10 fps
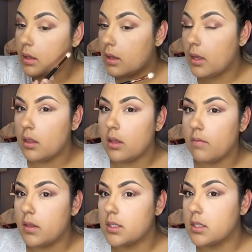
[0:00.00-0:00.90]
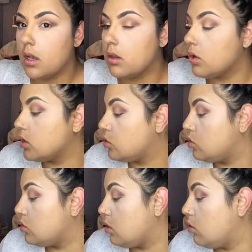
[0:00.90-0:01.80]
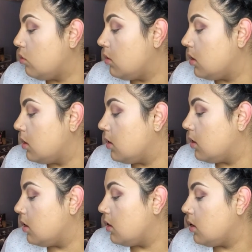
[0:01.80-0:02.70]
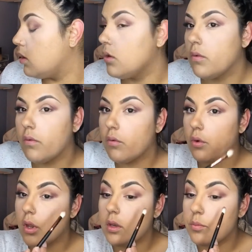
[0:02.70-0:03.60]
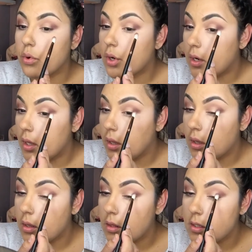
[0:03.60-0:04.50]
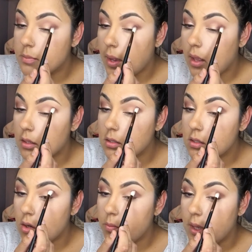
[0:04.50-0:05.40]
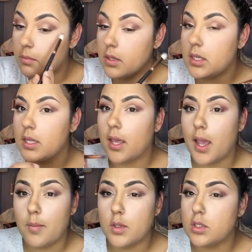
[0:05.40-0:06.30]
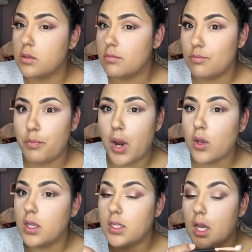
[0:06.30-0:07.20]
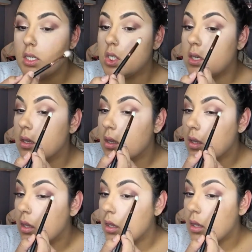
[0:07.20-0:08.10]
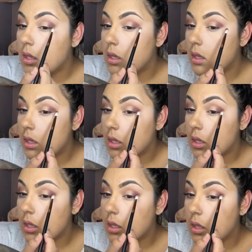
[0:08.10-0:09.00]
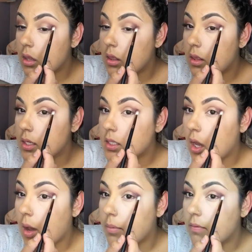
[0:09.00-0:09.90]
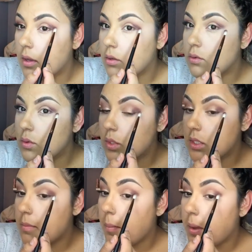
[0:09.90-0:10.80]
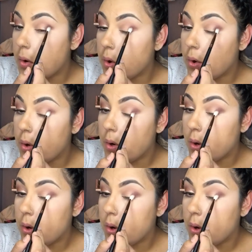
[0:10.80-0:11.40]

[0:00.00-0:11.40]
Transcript: I love this color. It's so freaking pretty. And this palette's so pigmented. Like, I'm barely touching the top of it. Ooh, you see my mirror.